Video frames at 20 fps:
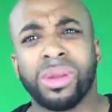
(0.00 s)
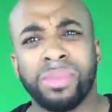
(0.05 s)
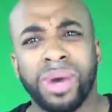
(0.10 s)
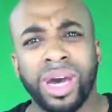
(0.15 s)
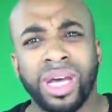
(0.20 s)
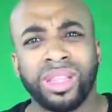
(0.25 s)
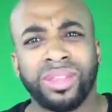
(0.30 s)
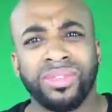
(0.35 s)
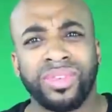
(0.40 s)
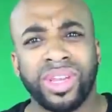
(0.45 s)
of my
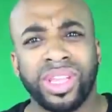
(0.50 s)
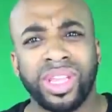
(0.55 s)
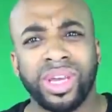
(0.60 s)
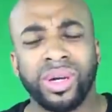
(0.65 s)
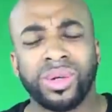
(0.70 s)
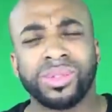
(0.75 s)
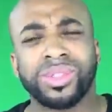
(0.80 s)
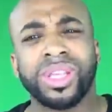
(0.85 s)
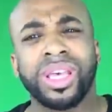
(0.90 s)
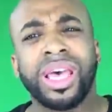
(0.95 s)
other
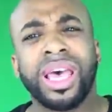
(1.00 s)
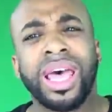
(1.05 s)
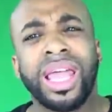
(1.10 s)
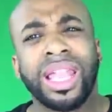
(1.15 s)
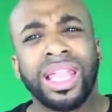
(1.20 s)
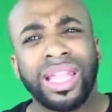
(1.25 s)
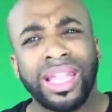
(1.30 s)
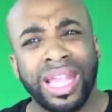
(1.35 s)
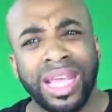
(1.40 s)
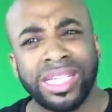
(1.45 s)
videos,
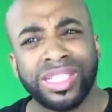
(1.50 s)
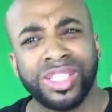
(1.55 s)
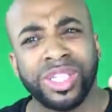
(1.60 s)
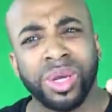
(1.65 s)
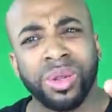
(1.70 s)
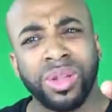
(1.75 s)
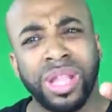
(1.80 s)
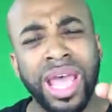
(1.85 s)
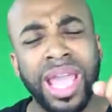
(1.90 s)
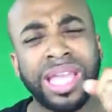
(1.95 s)
let
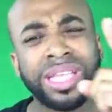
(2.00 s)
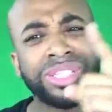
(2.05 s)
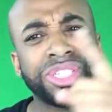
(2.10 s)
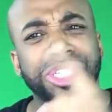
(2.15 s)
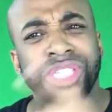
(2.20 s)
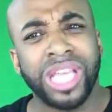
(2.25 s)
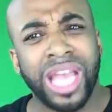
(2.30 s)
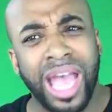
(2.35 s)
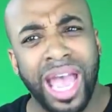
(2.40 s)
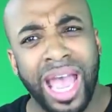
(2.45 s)
your light
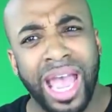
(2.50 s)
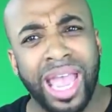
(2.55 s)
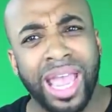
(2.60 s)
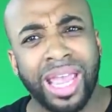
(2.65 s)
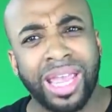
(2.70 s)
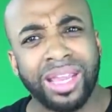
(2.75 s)
shine.